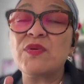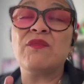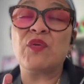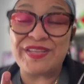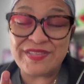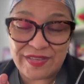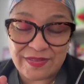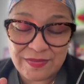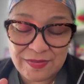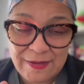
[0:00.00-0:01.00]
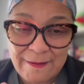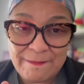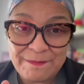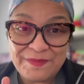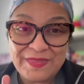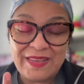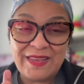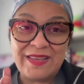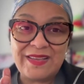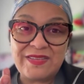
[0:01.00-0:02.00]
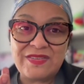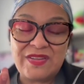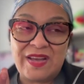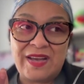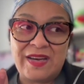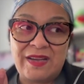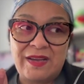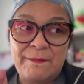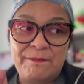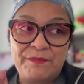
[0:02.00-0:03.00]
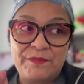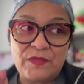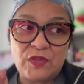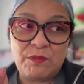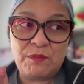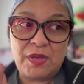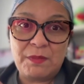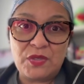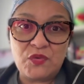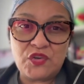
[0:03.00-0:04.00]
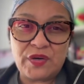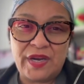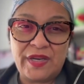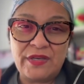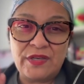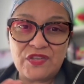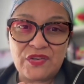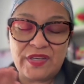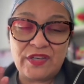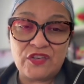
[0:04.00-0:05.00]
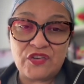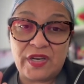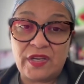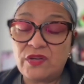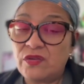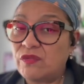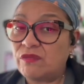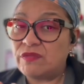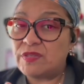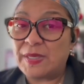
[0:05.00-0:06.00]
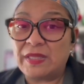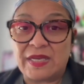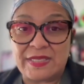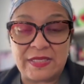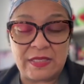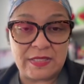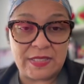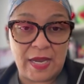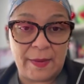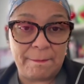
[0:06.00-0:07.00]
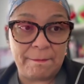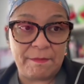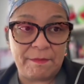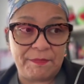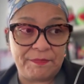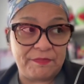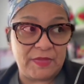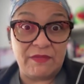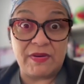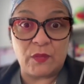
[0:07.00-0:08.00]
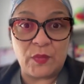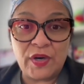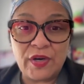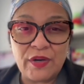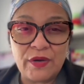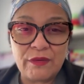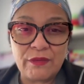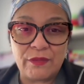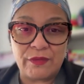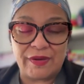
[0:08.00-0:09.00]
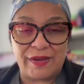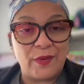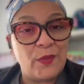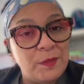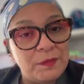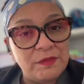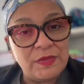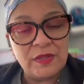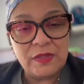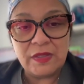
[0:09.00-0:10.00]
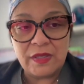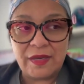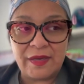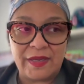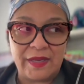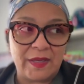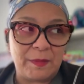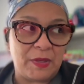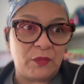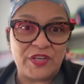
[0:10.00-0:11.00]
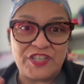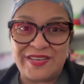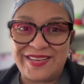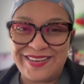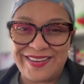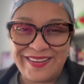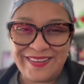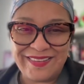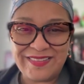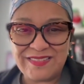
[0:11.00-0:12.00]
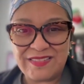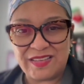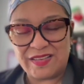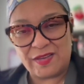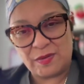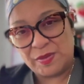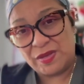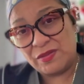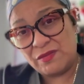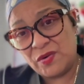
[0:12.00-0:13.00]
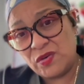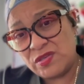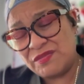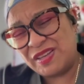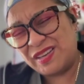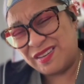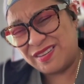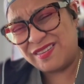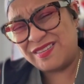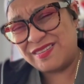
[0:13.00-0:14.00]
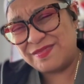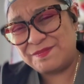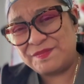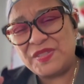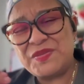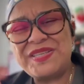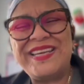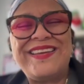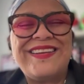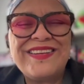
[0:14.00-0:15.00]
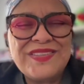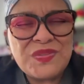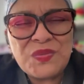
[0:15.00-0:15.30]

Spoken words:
what avoidance does. Is that maybe you train and you train and train, you spend less and less time even at work or at home. It could be rigid eating. It could be on the verge of like I'm gonna say eating